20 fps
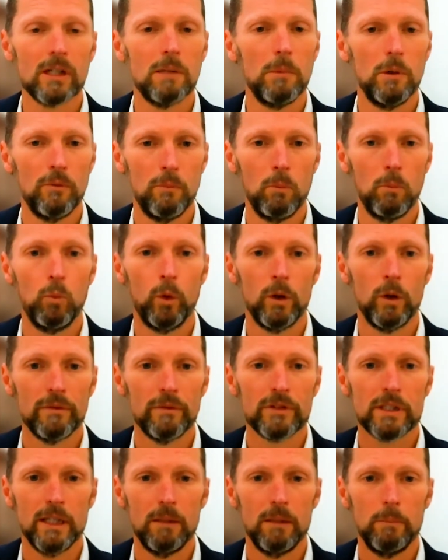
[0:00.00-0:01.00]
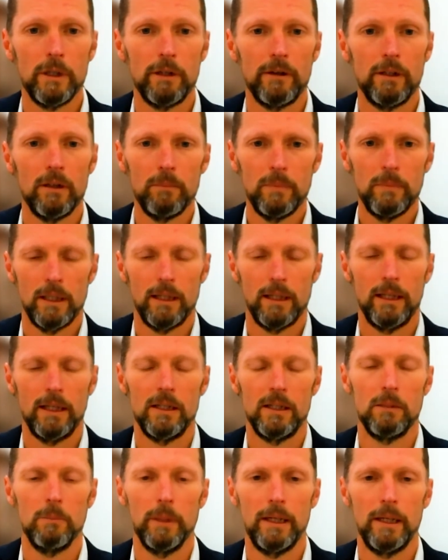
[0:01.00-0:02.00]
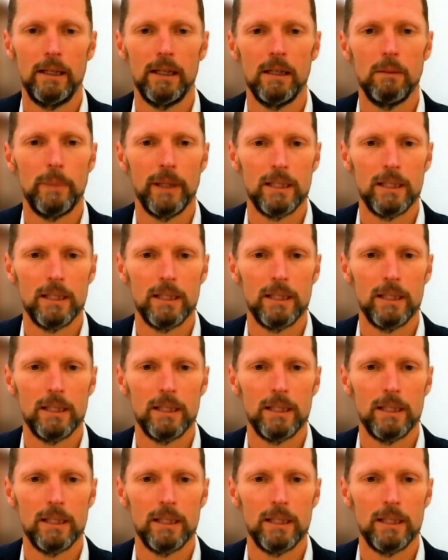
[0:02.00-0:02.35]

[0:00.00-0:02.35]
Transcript: some of them would have seen Miriam uh, in the media,